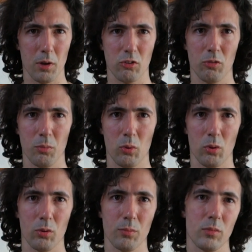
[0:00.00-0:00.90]
much
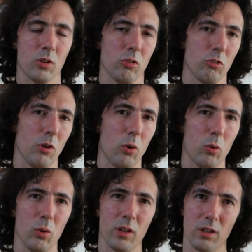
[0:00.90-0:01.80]
more
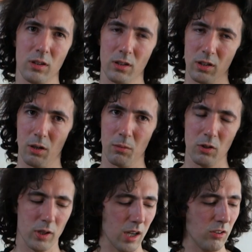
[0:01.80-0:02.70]
control, and
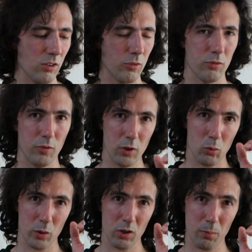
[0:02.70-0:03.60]
you get a different
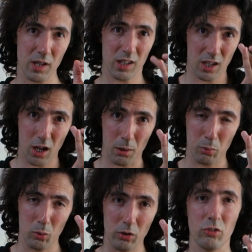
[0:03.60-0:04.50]
feel when you're bending
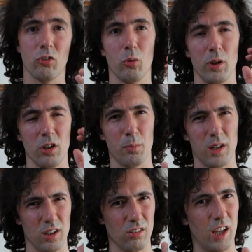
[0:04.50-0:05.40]
upwards to when you're
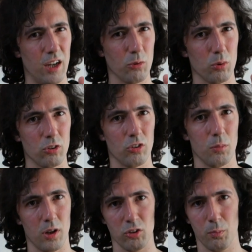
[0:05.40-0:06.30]
bending downwards,
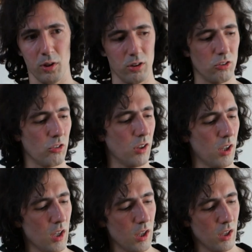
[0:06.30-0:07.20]
in my experience.
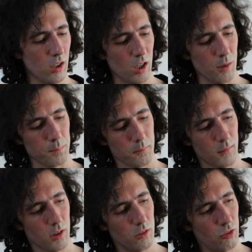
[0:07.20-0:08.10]

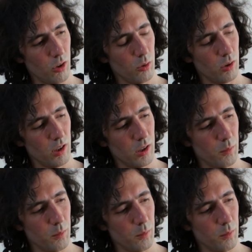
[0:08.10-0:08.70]
So